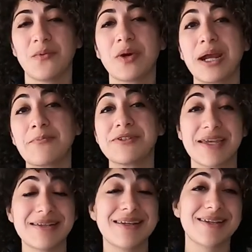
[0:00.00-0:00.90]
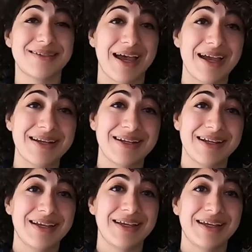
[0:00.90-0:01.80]
When I present a design,
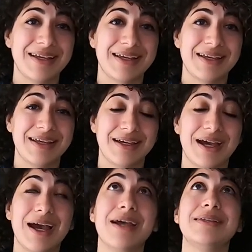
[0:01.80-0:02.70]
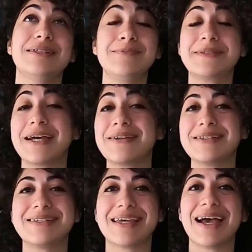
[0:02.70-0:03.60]
I, deep down
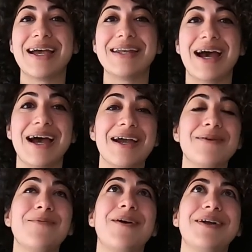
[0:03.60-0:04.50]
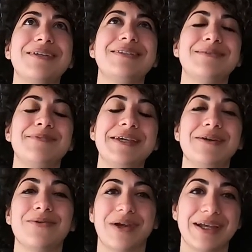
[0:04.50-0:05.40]
inside, I want it to be
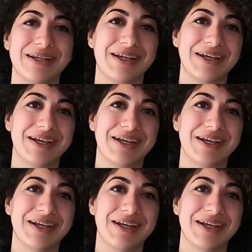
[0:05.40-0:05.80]
great.